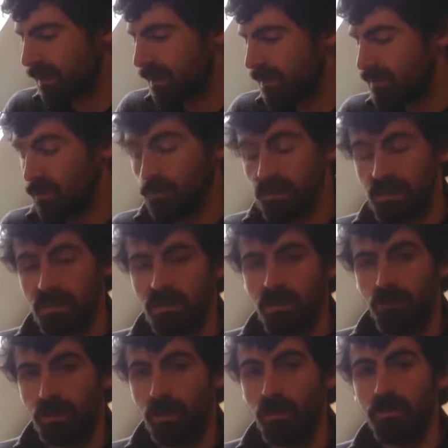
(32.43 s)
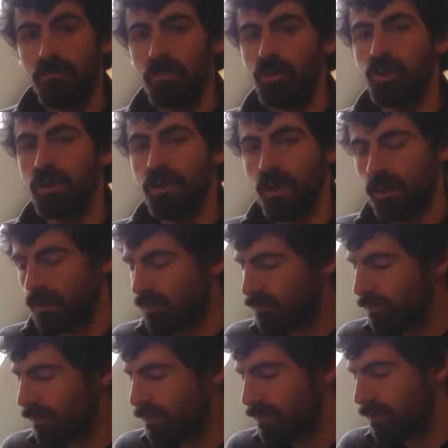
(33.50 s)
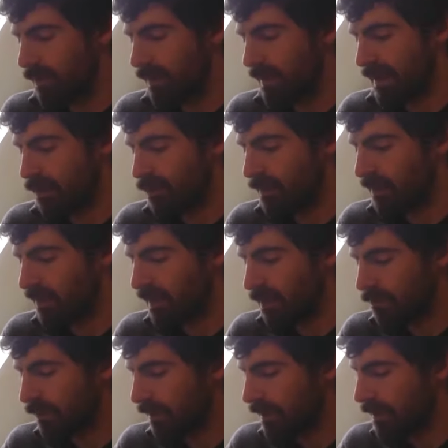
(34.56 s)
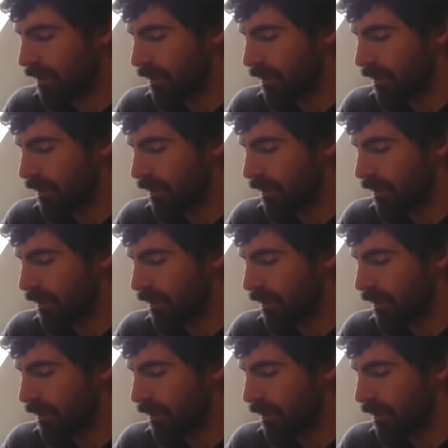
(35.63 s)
some whiskies can be artificially coloured with caramel colouring.